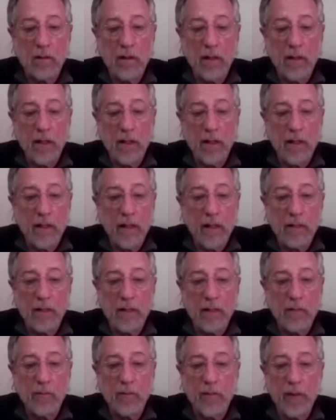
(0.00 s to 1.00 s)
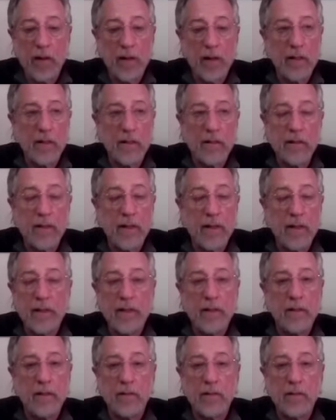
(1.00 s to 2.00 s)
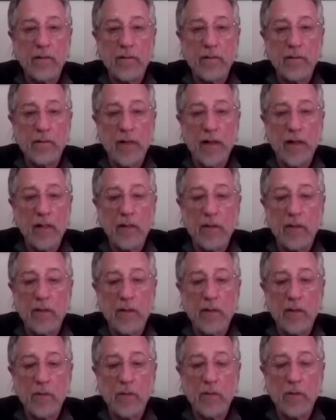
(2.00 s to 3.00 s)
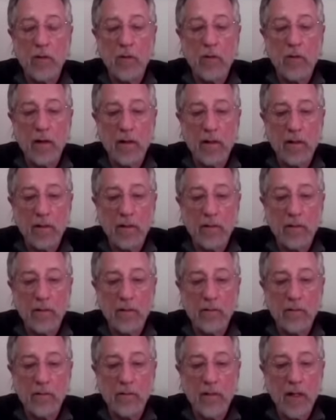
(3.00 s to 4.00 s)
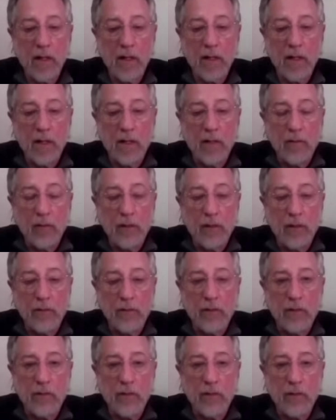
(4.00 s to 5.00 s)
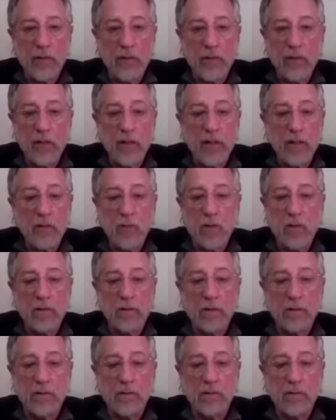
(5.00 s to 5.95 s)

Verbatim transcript: And I didn't buy into any of anything that was going on. We live in a very strange world.